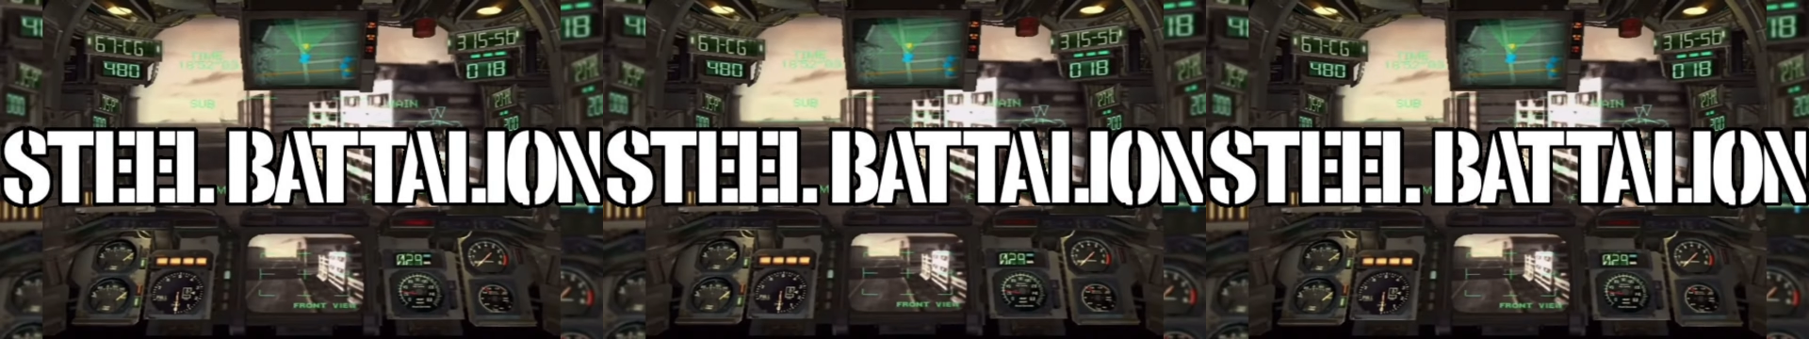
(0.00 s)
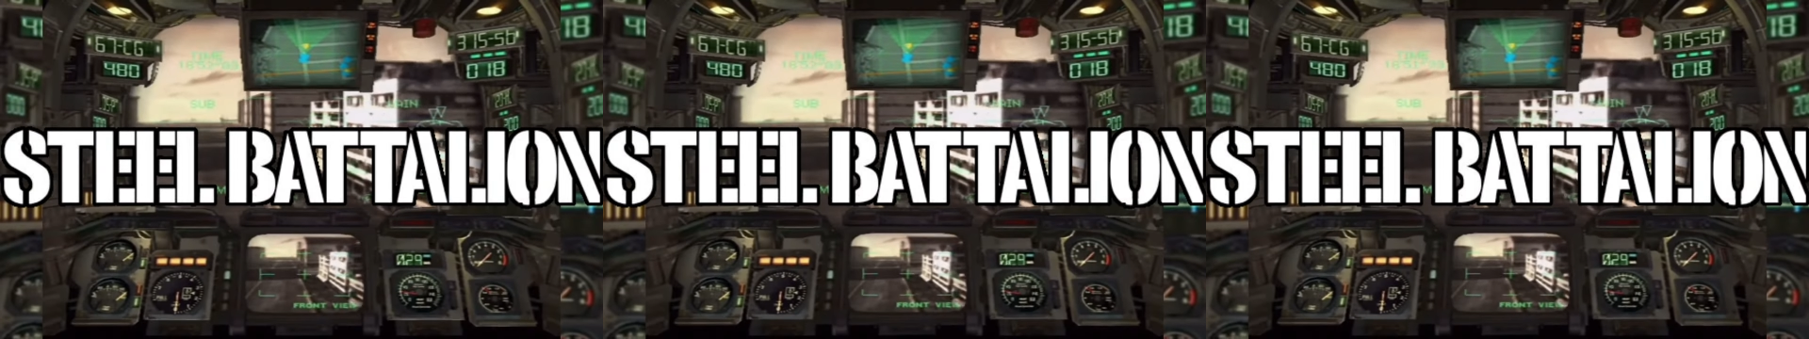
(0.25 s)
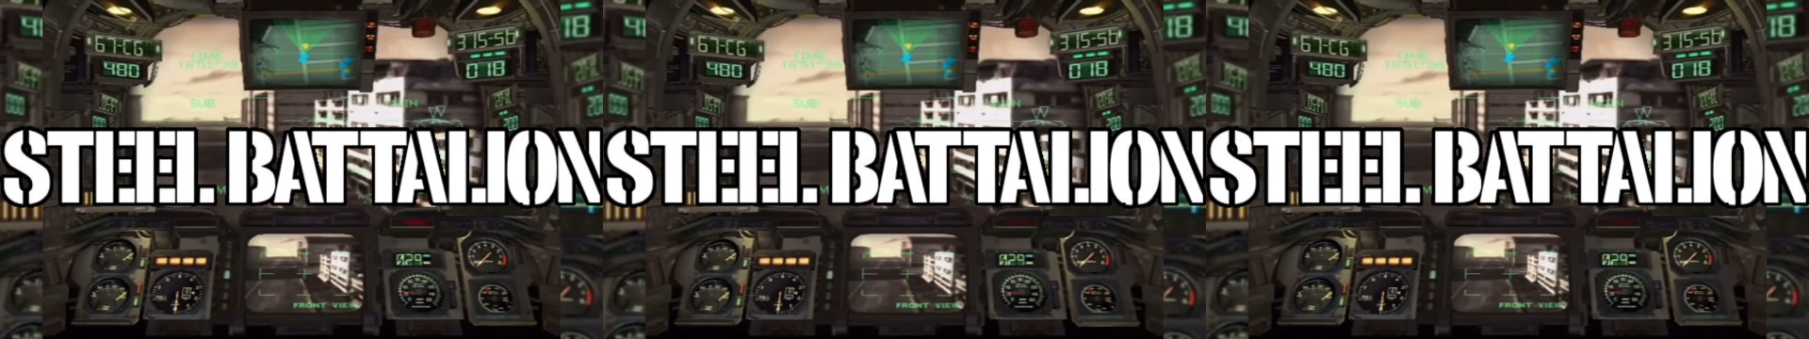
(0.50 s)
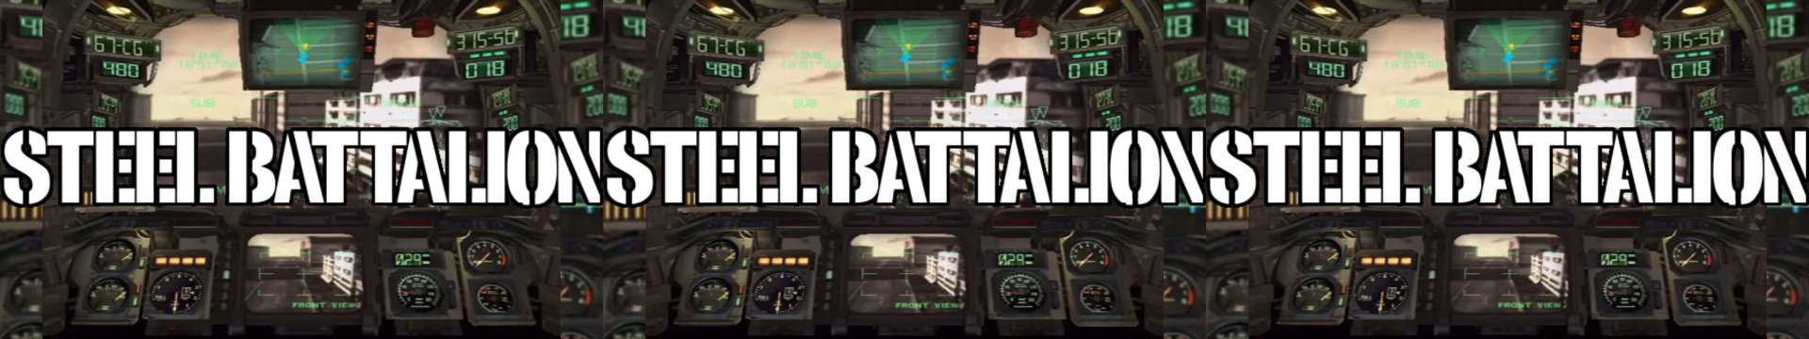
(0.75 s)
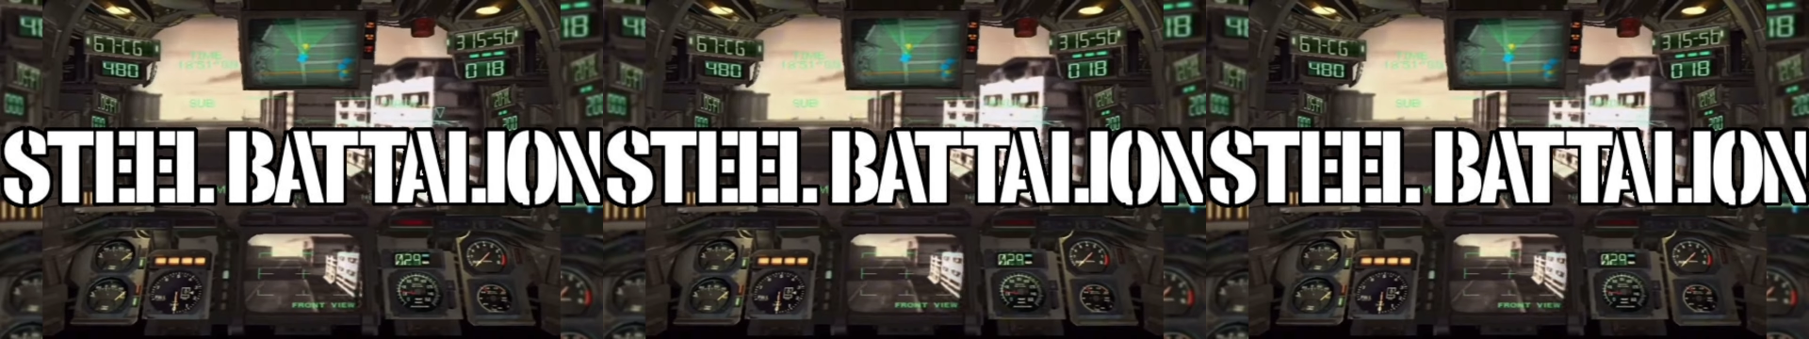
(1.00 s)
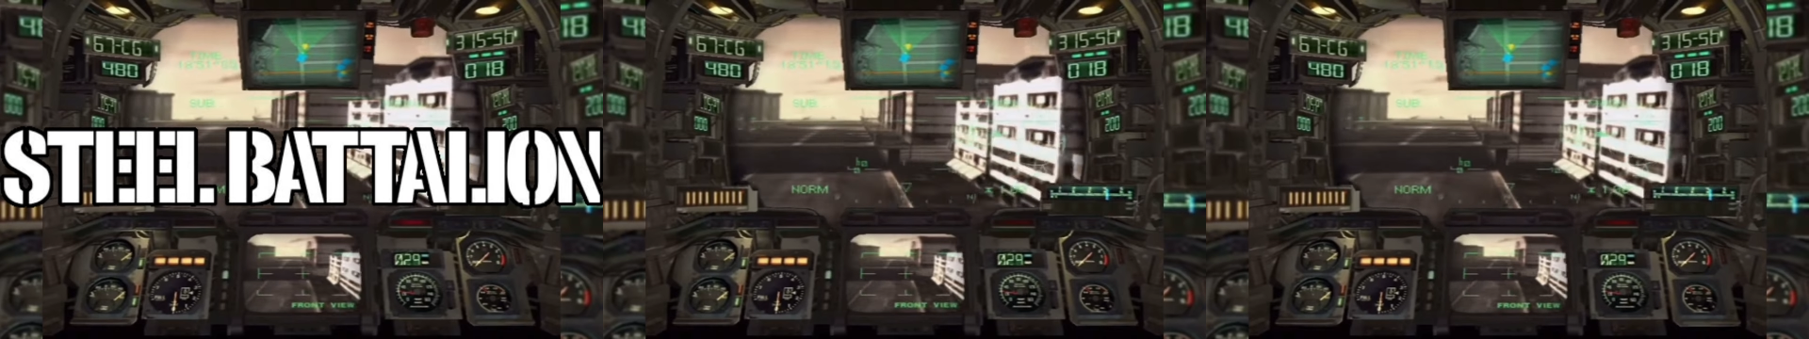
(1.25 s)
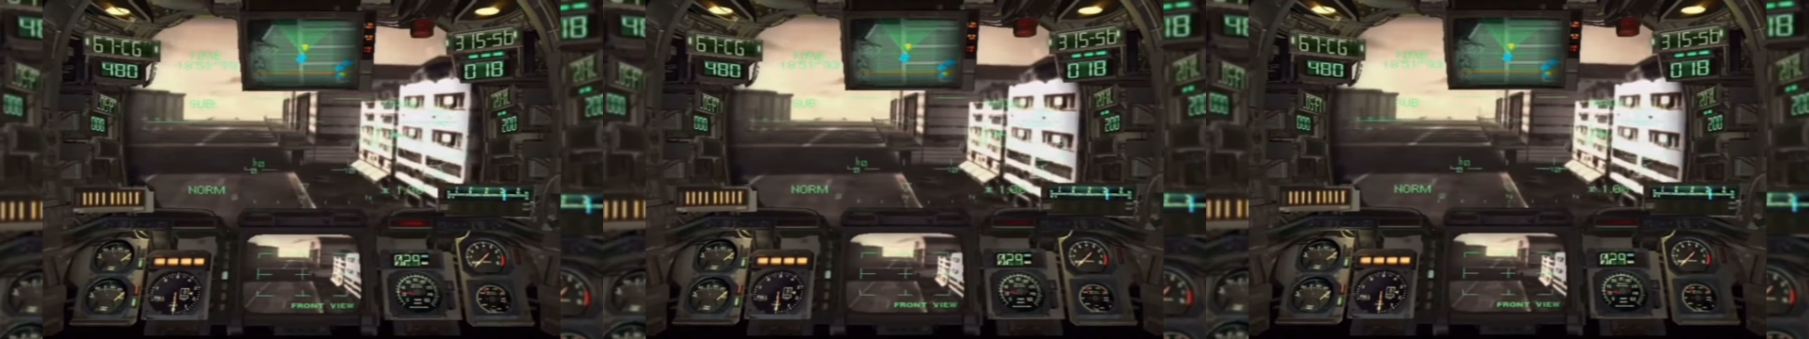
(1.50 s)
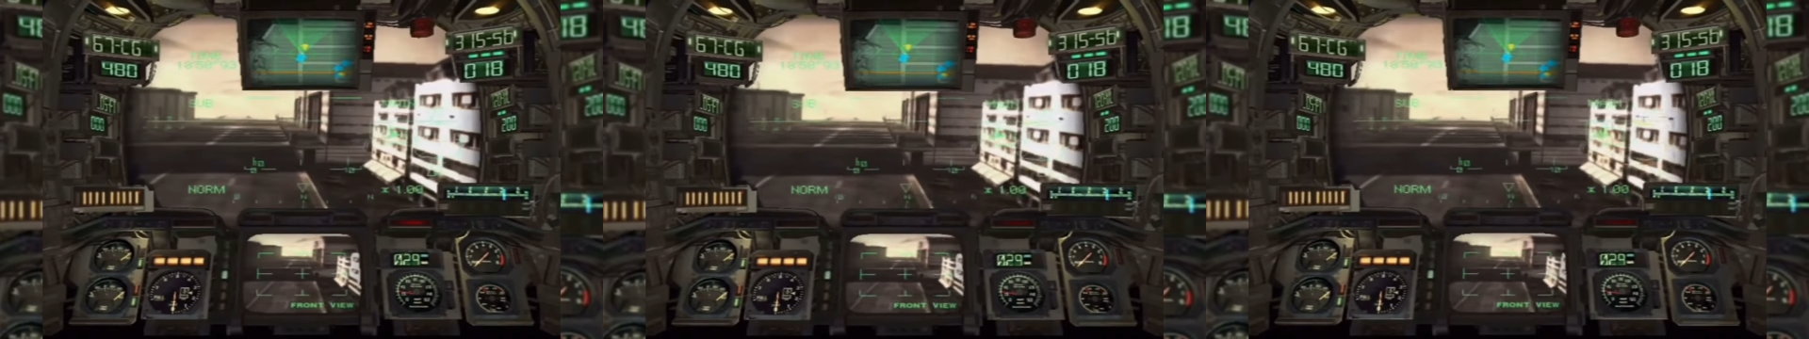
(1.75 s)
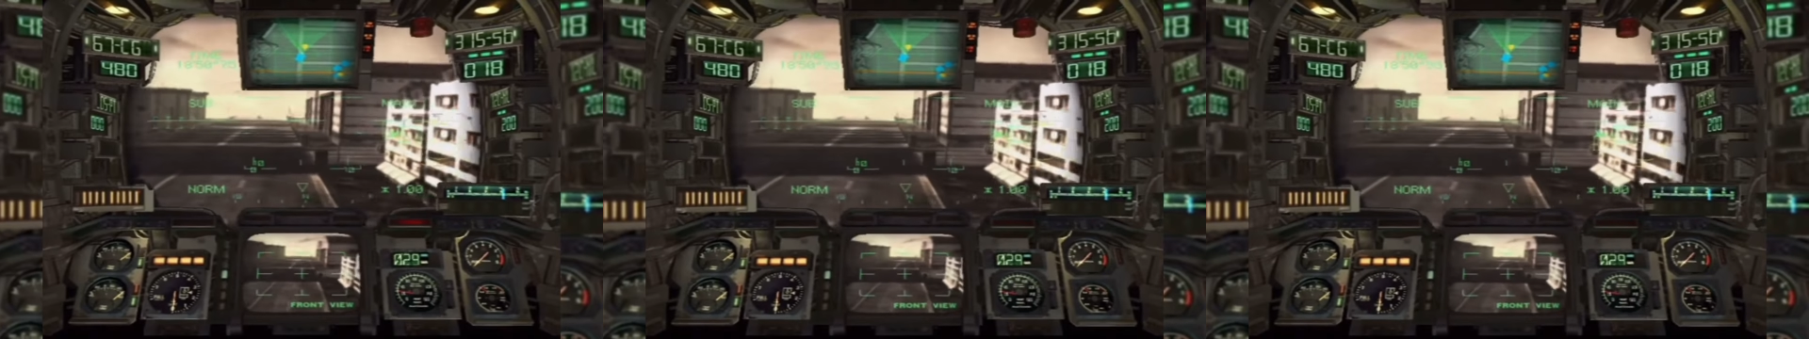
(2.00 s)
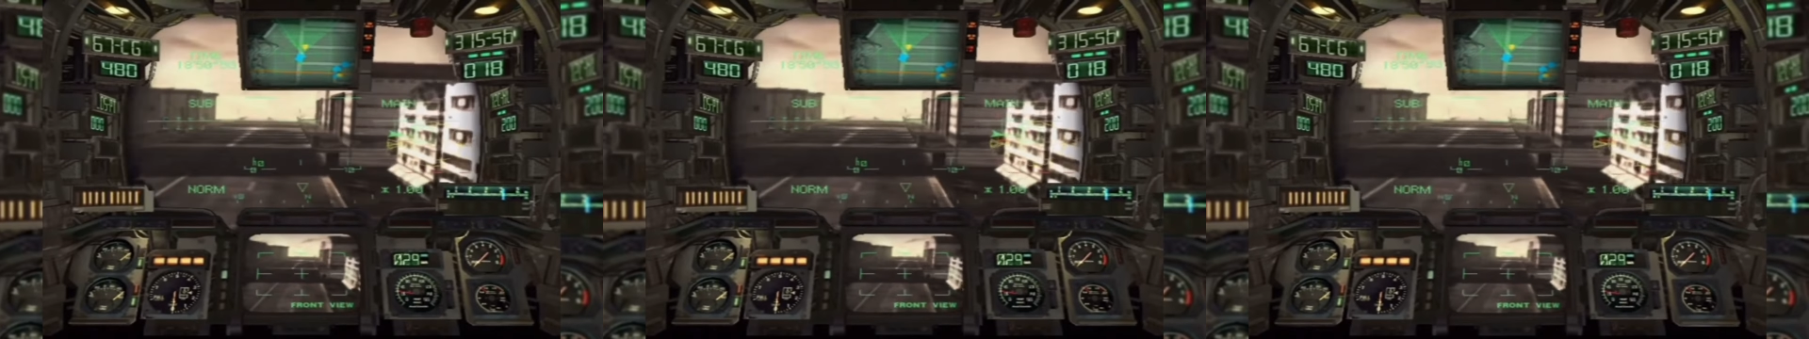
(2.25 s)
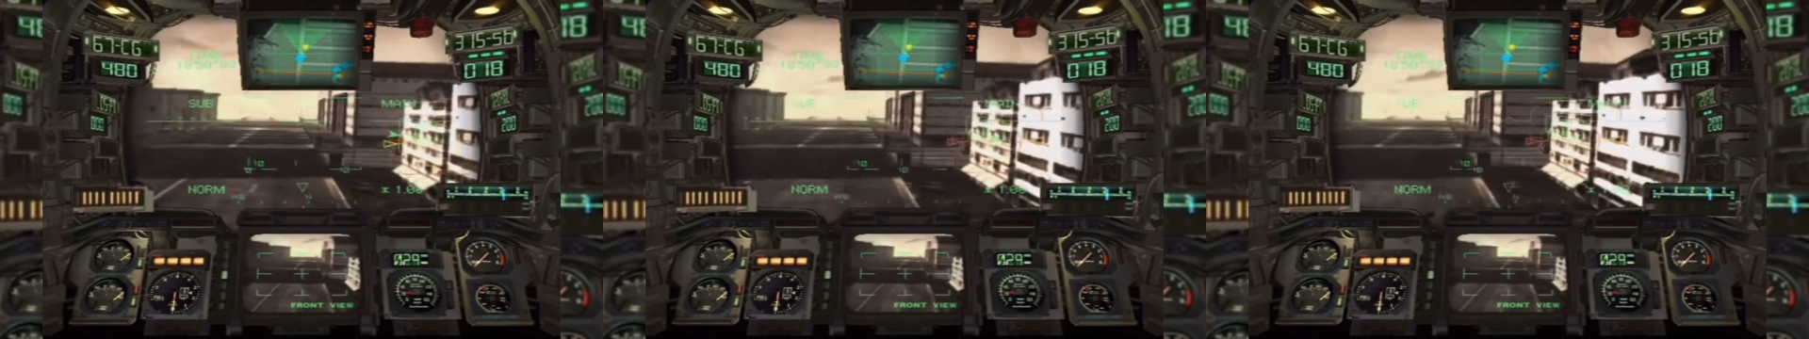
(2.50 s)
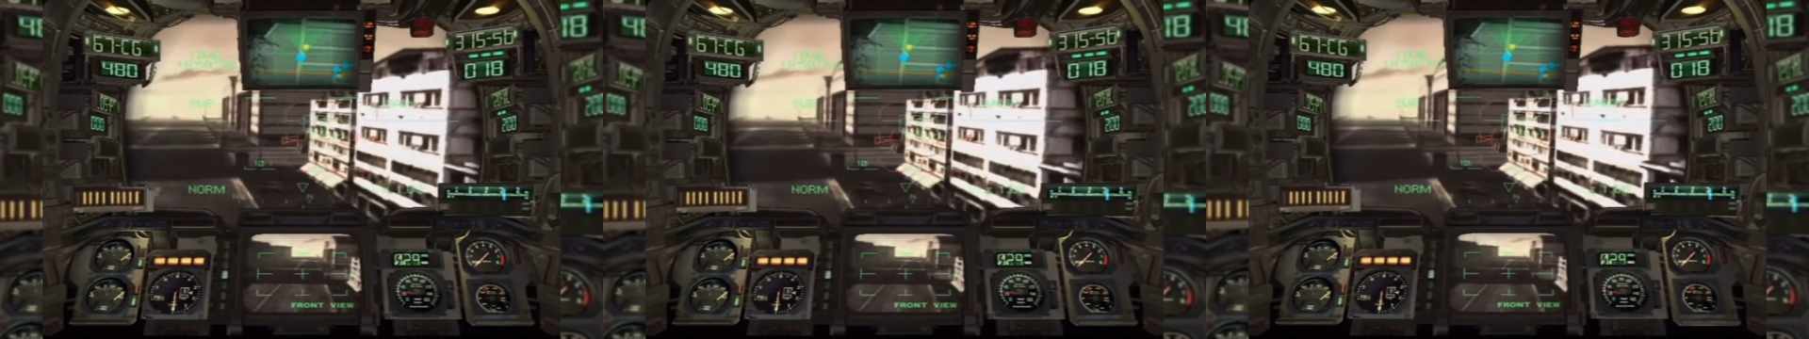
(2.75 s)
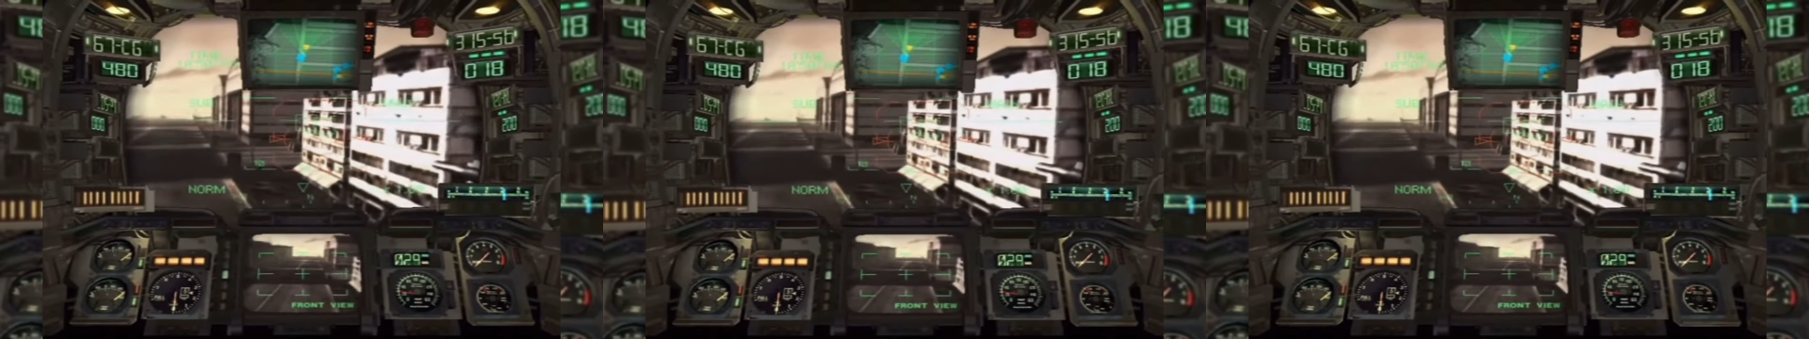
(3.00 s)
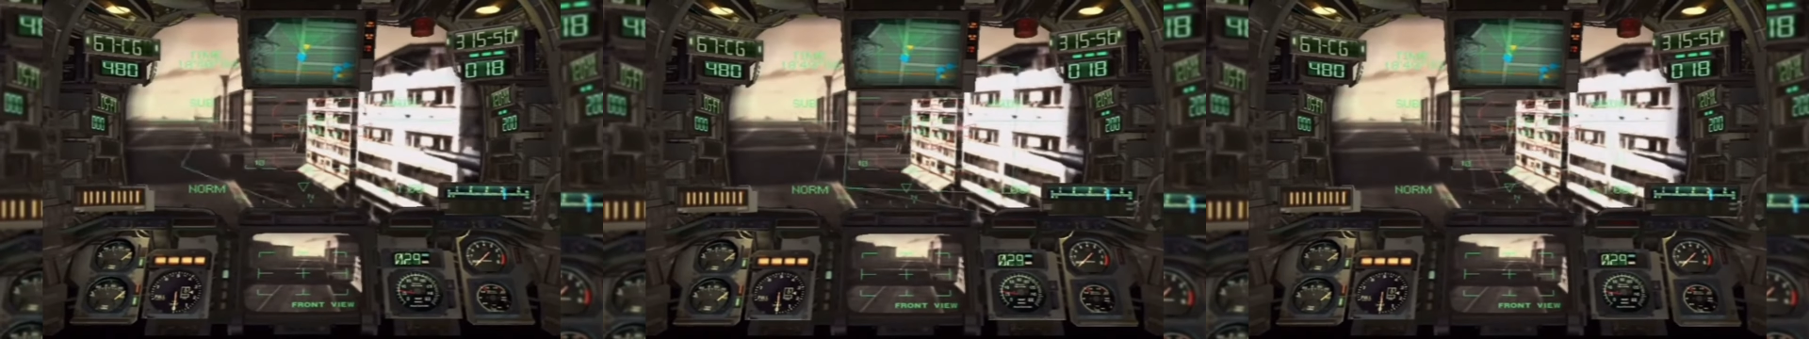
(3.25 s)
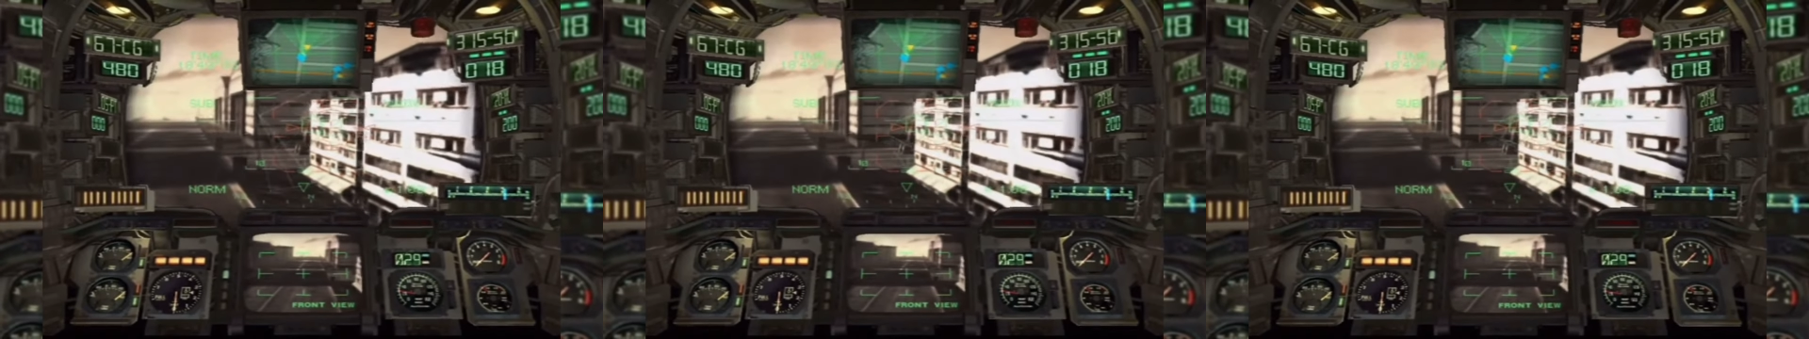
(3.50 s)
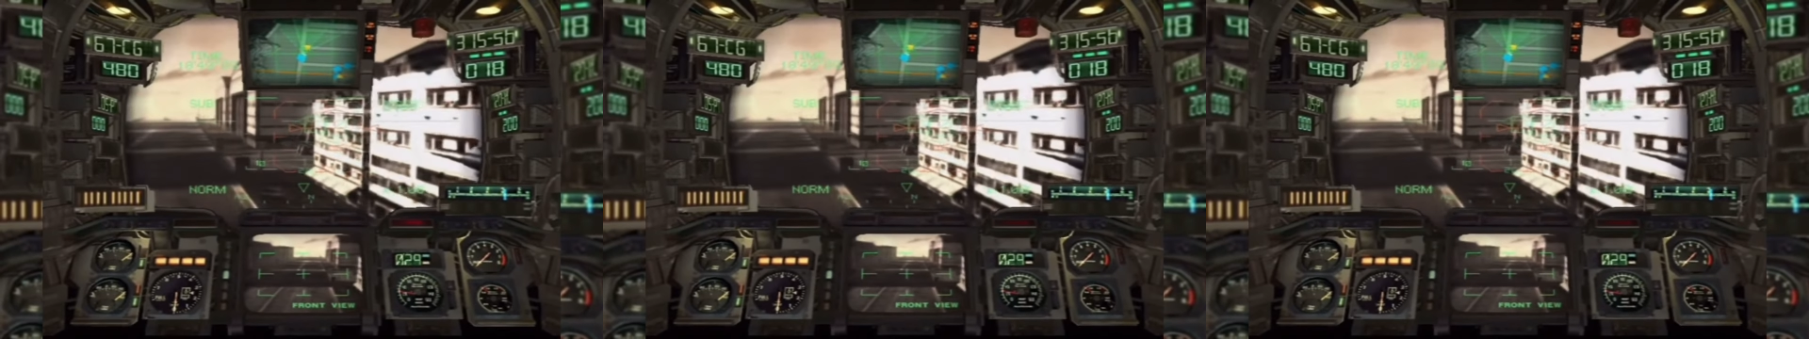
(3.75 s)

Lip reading: Nobody's mouth can be seen.